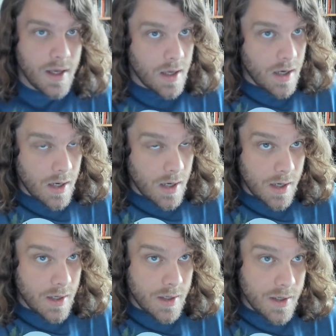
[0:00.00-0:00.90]

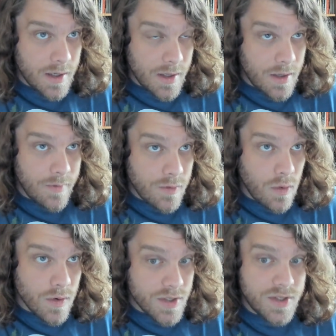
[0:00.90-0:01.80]
uh, of
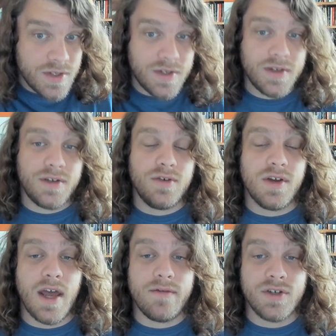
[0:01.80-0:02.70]
course you
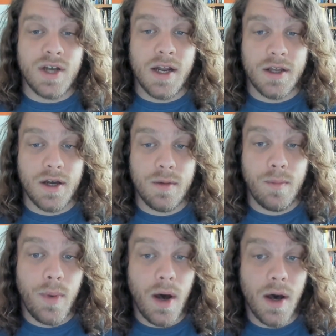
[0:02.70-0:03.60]
can have a shotgun,
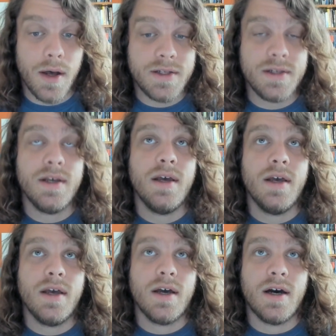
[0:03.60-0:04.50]
but."
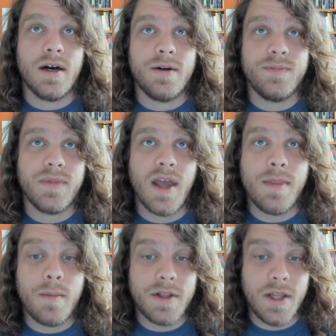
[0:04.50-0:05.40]
Um, and
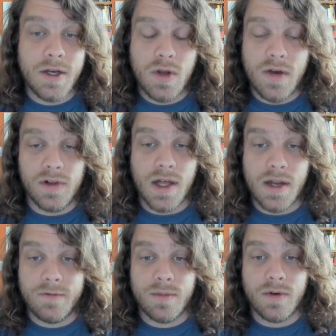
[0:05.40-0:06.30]
the, but then you have a lot
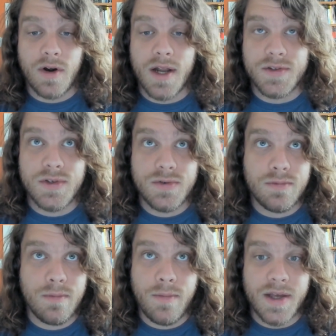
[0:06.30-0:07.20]
of Democrats who
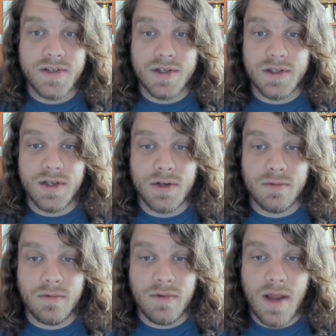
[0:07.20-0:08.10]
basically don't
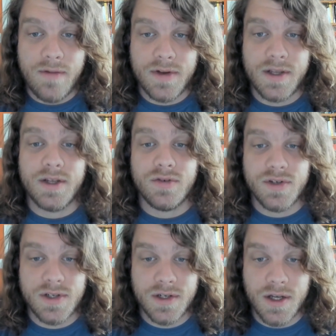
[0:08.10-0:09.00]
have any
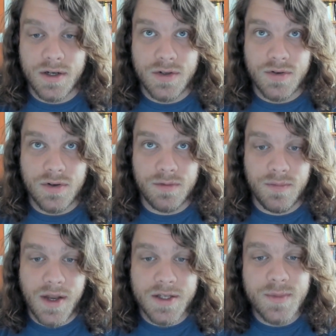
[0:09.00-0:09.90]
interest in gun control,
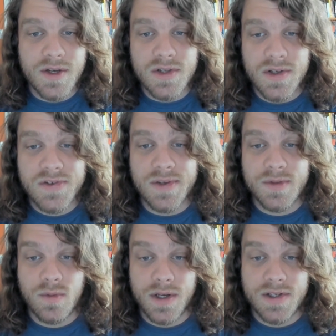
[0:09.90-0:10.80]
and especially in some
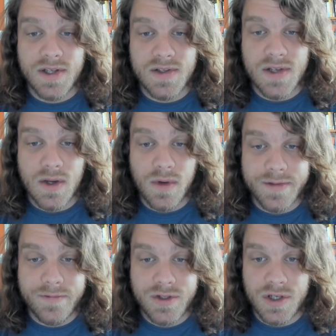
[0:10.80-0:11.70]
swing states like
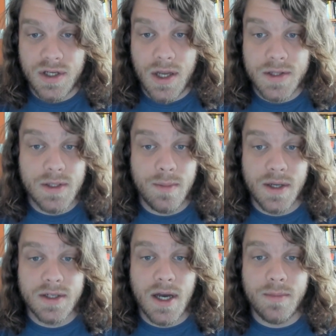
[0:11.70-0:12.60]
West Virginia, it's a
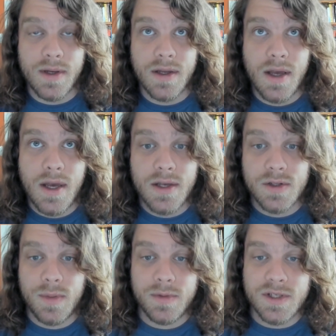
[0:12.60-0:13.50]
big topic. So
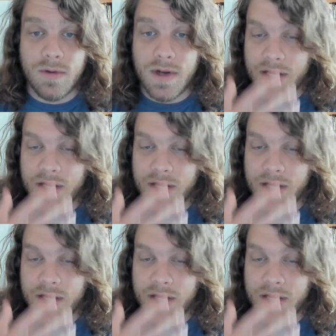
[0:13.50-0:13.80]
people, someone like